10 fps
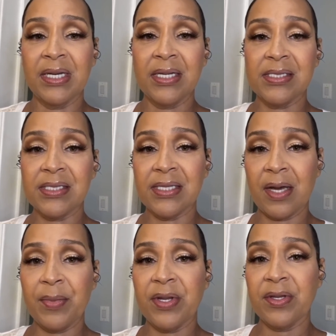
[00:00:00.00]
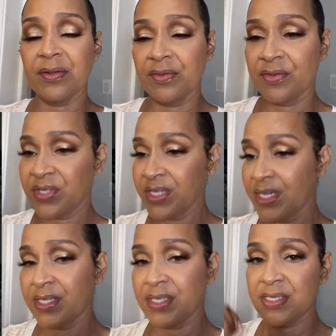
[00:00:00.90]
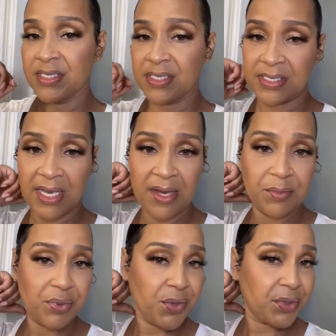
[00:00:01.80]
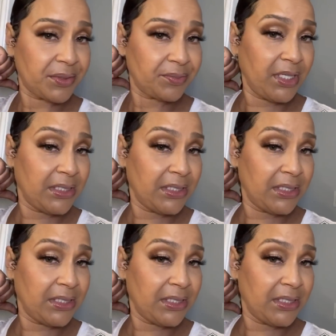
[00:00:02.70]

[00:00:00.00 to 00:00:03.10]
Had to see how many sins I've broken.